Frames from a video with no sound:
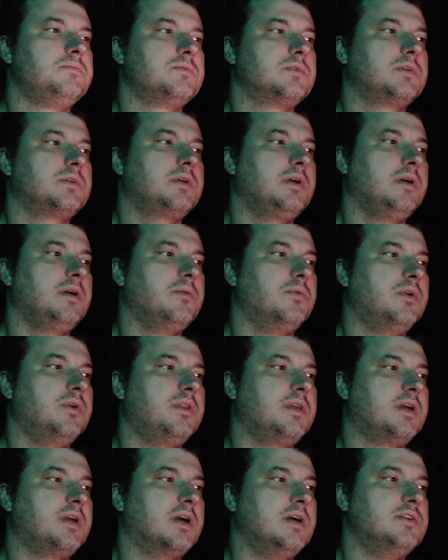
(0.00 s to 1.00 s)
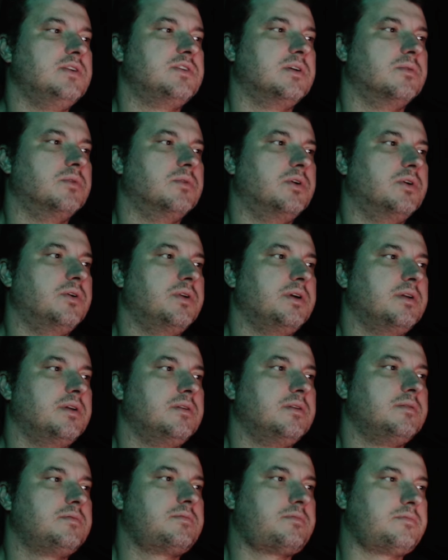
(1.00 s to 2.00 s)
Okay, one of the guys that wrote it
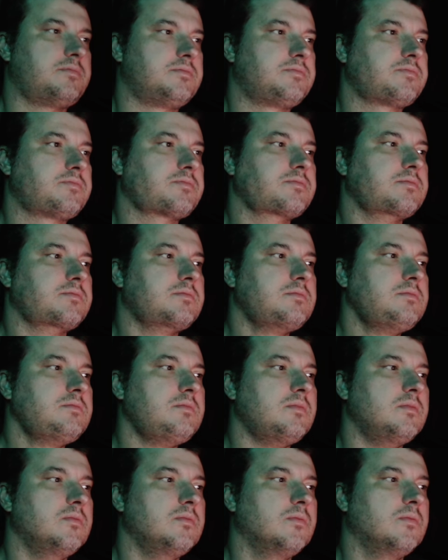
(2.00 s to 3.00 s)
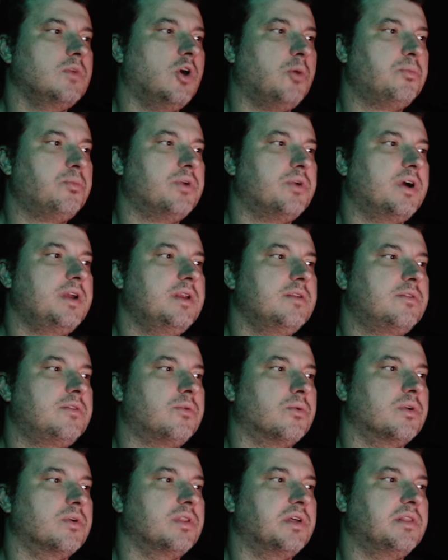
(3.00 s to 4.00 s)
helped write
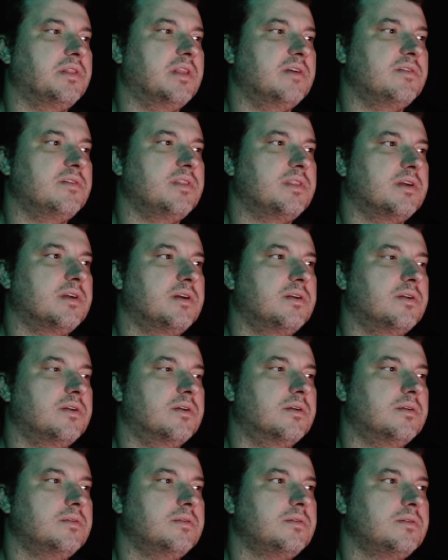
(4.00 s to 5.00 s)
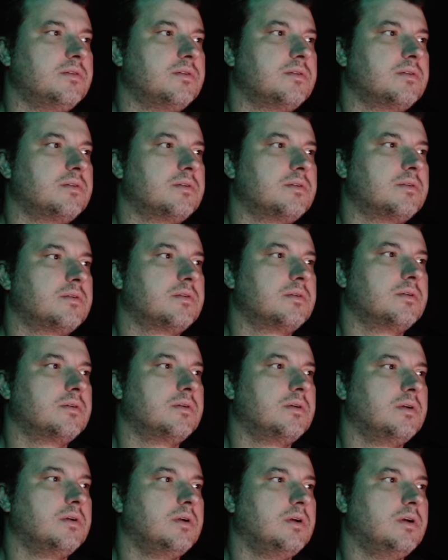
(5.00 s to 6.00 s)
Thor: Love and Thunder.
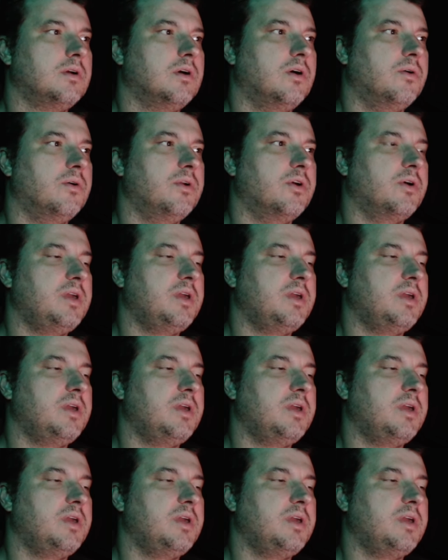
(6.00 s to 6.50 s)
Oh no, he